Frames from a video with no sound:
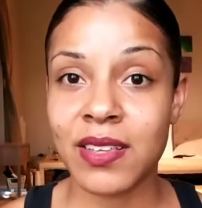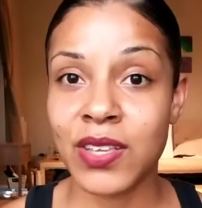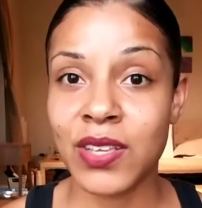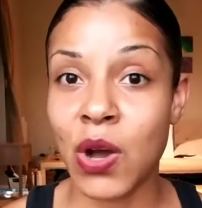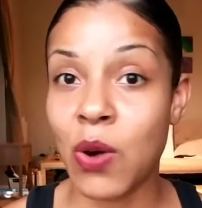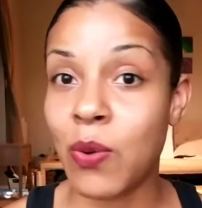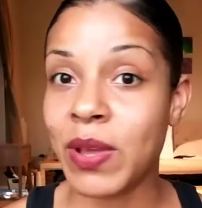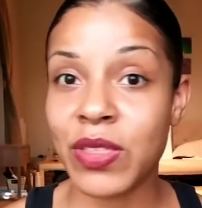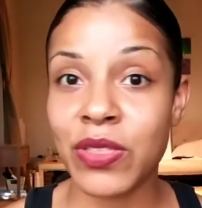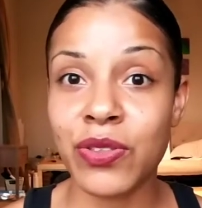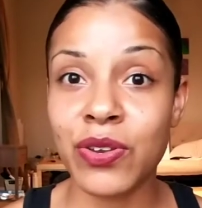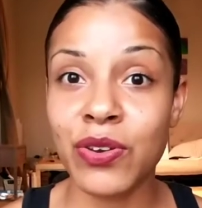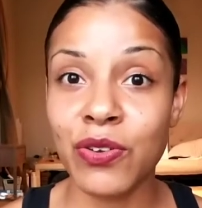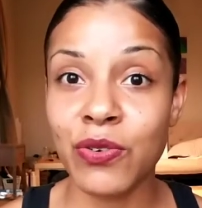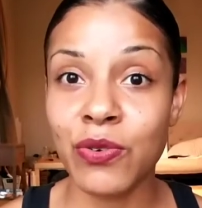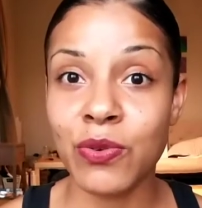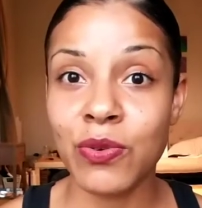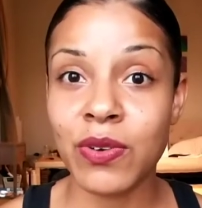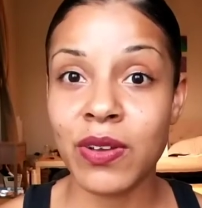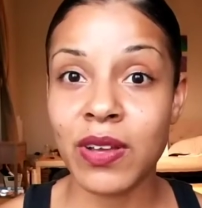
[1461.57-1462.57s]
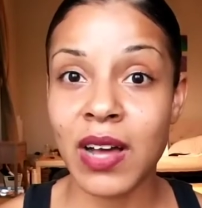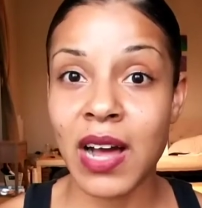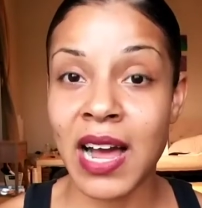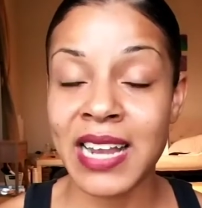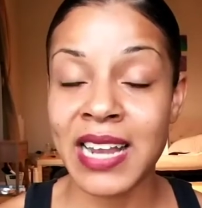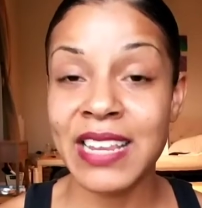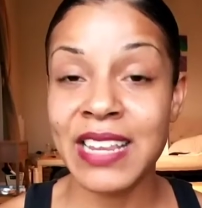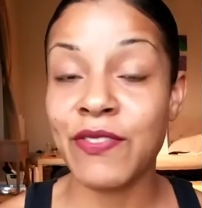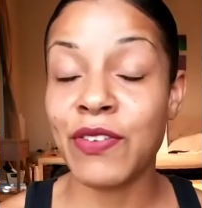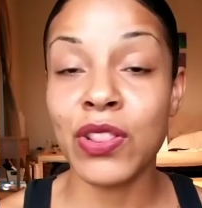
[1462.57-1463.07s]
going through
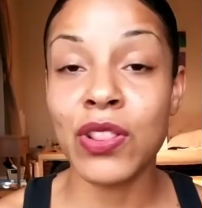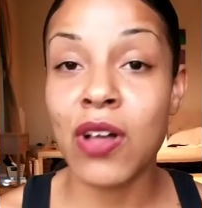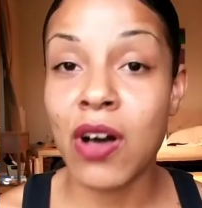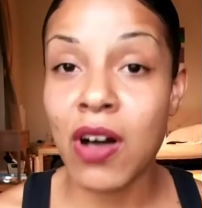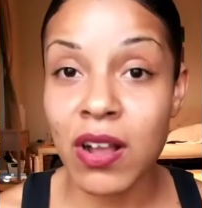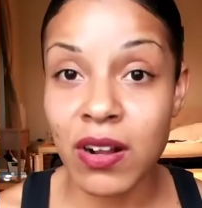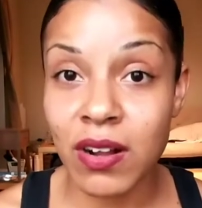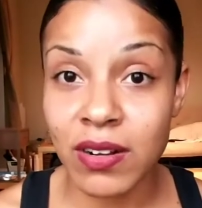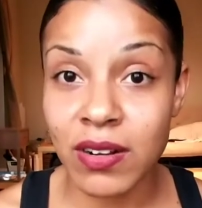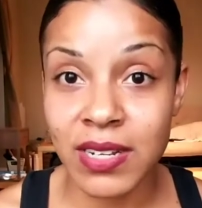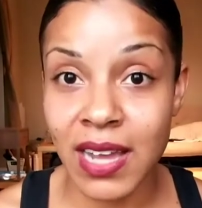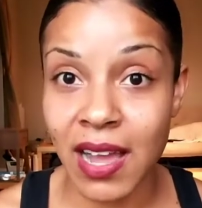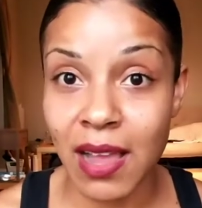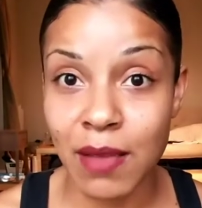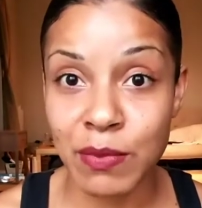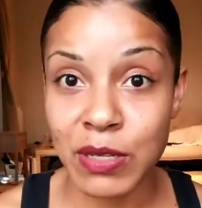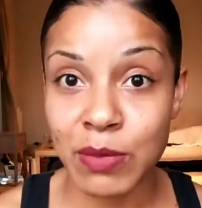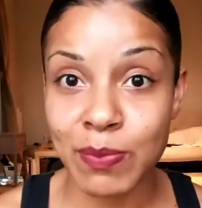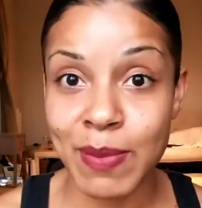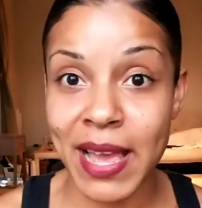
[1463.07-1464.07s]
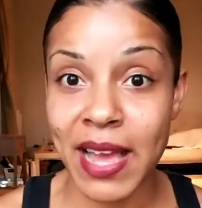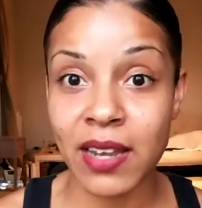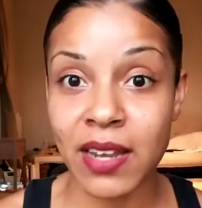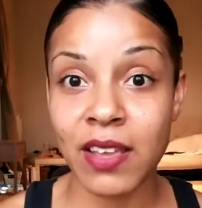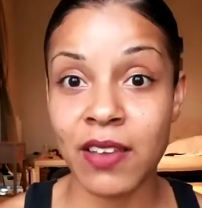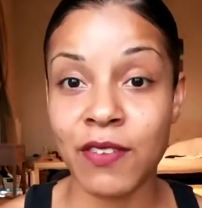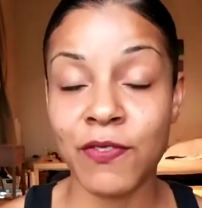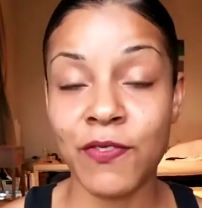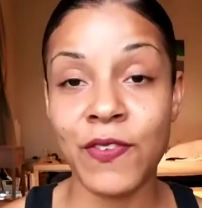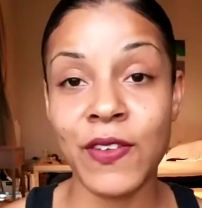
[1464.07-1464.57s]
an even longer time span
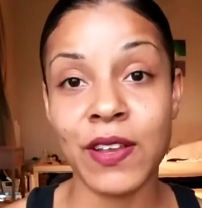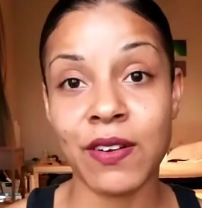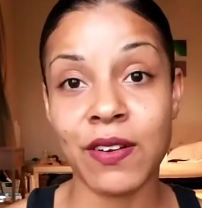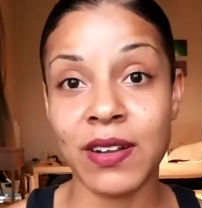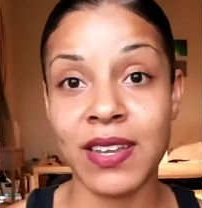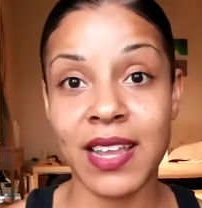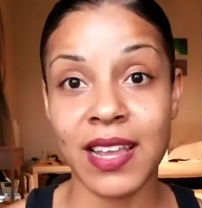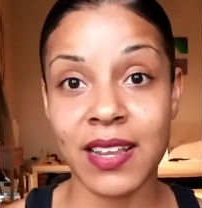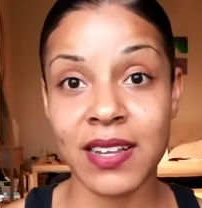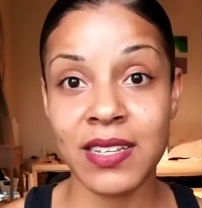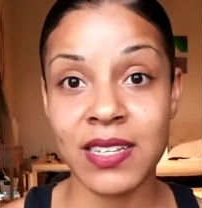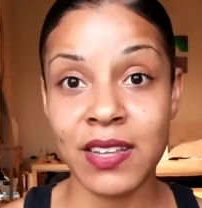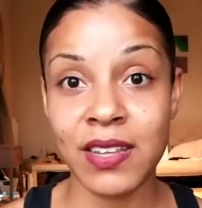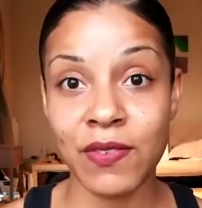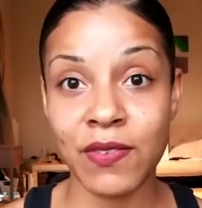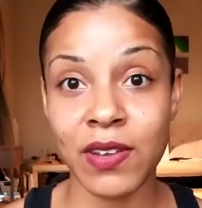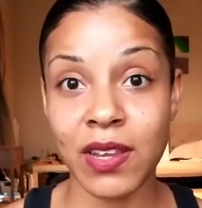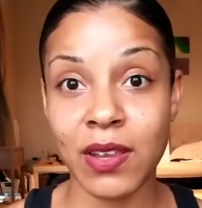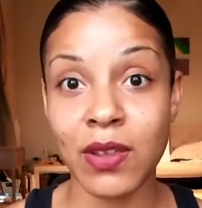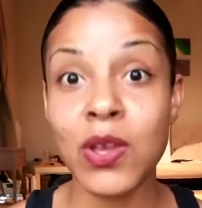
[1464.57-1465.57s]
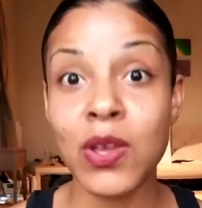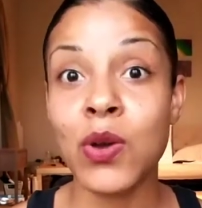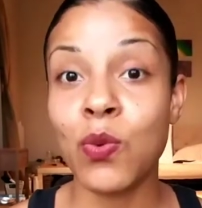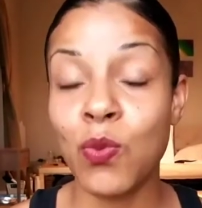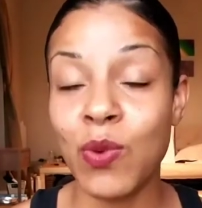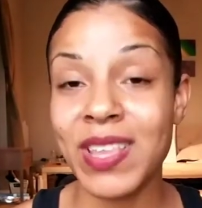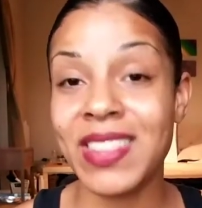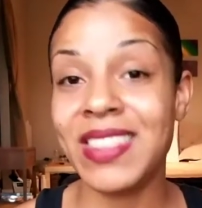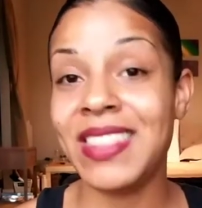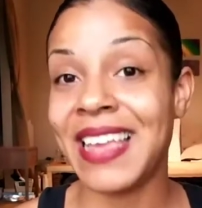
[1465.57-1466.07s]
of fear and negativity
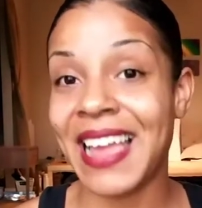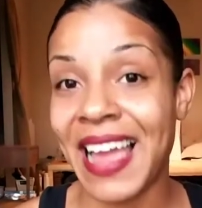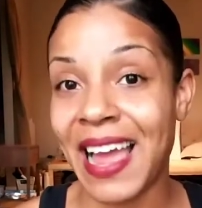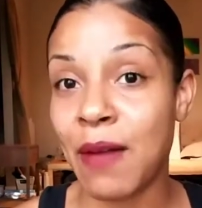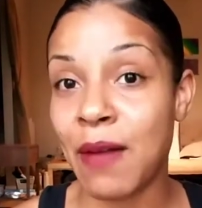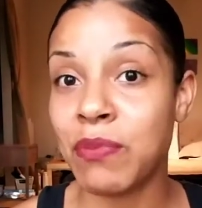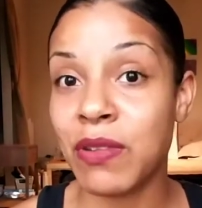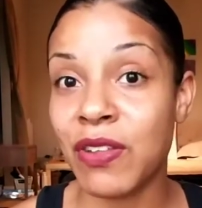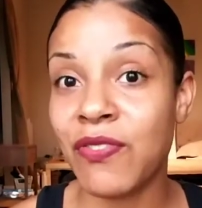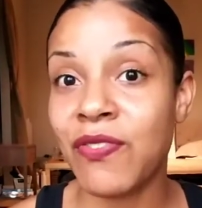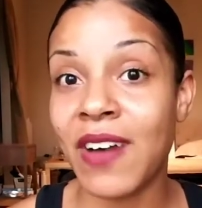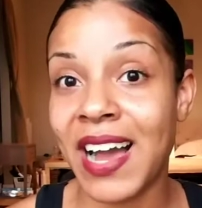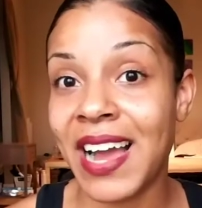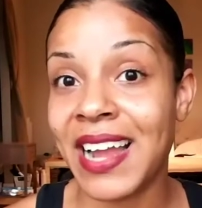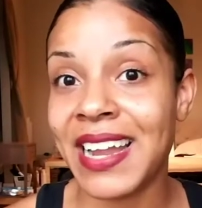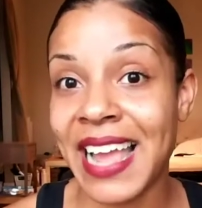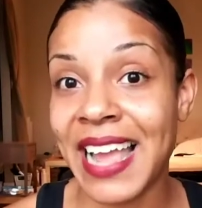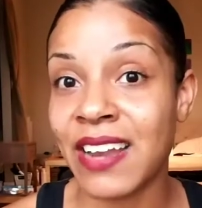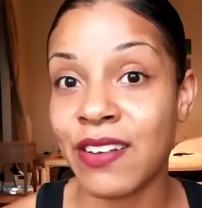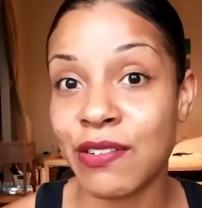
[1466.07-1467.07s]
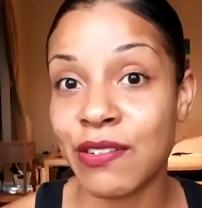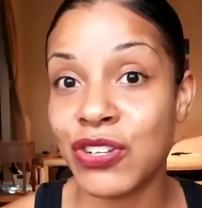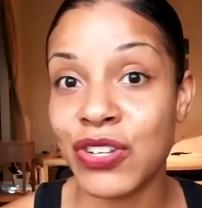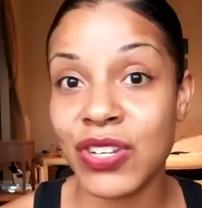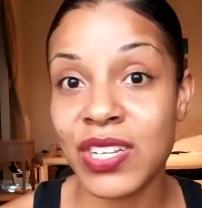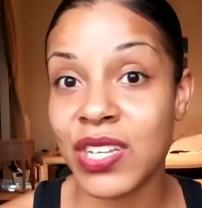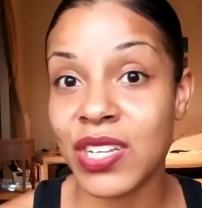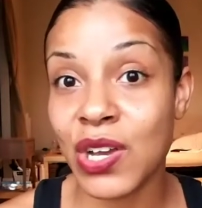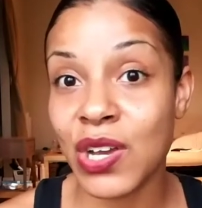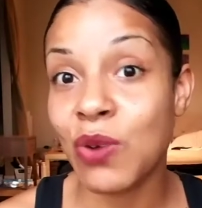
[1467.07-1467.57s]
with the amplified
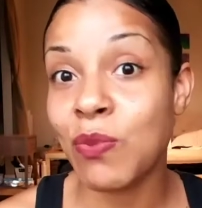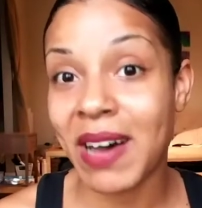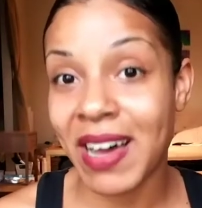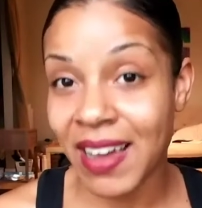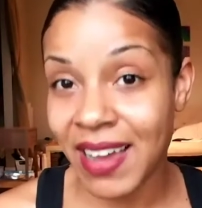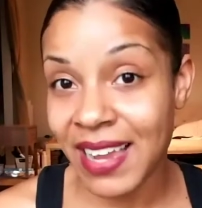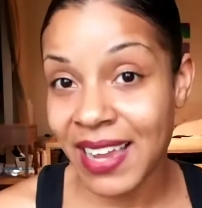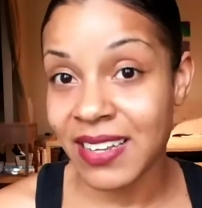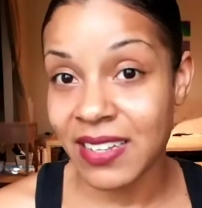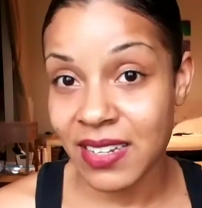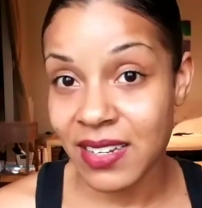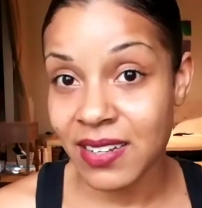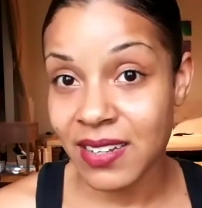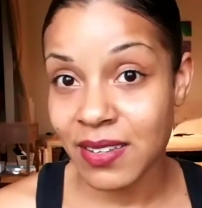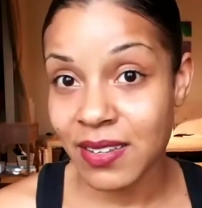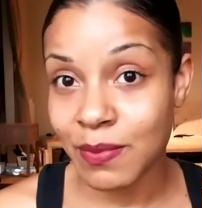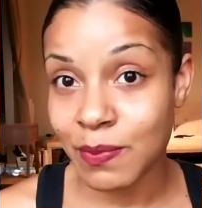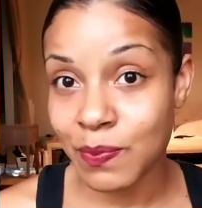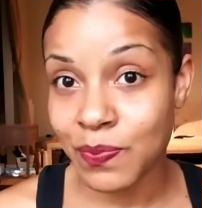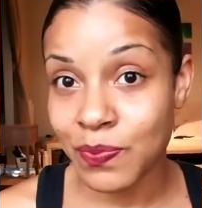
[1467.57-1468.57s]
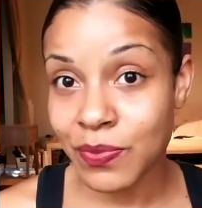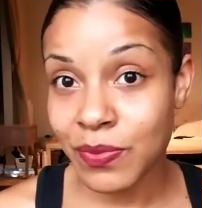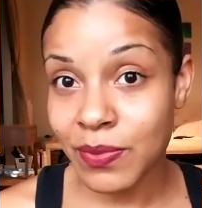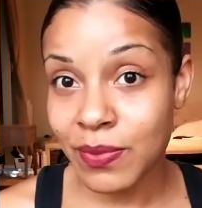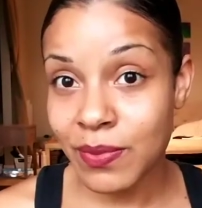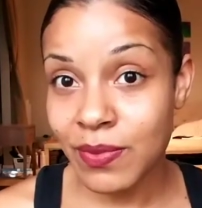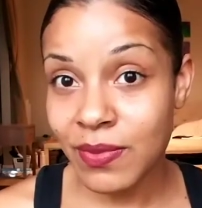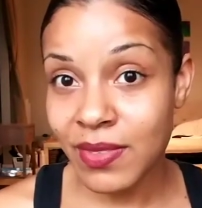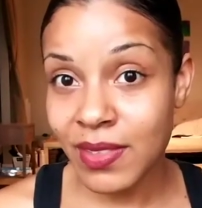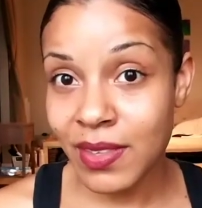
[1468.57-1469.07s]
energy to go behind it,
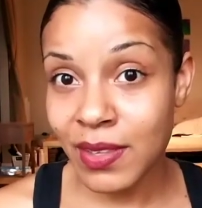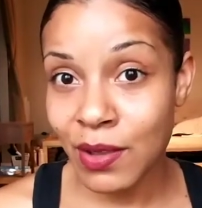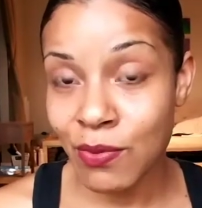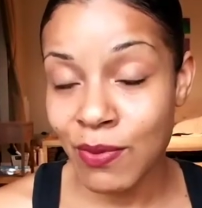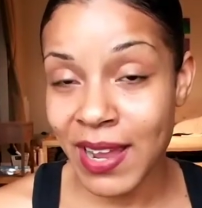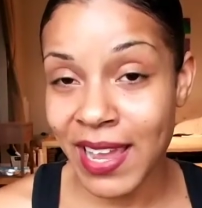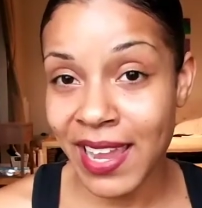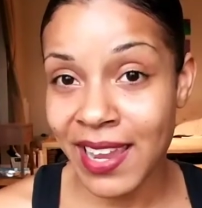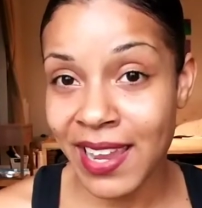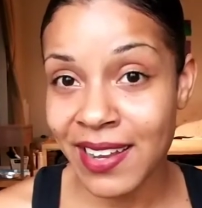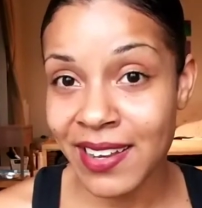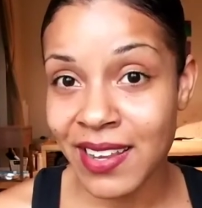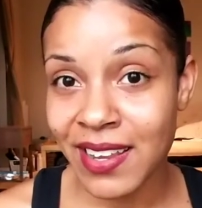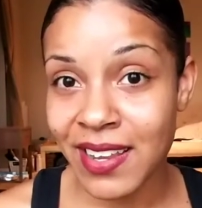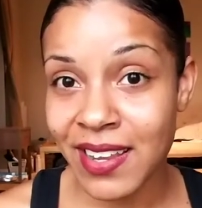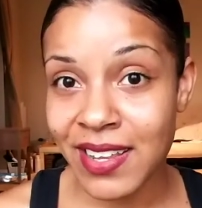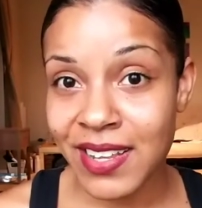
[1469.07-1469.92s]
right?